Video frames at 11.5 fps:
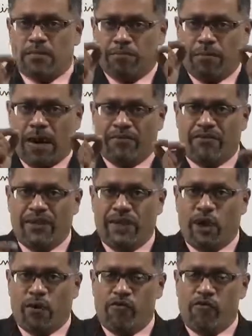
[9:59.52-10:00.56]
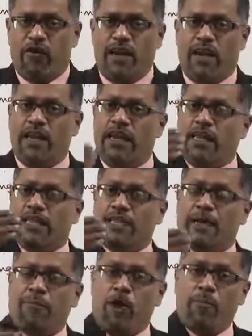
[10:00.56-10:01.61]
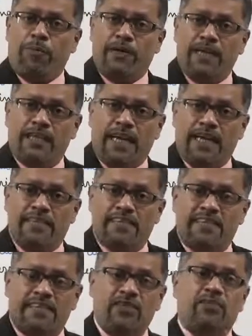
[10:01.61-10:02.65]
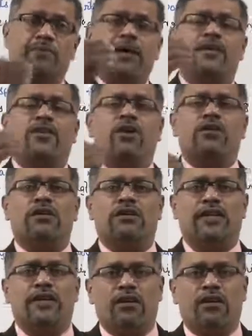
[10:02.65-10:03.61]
By way of will, the property that is received by a non-trading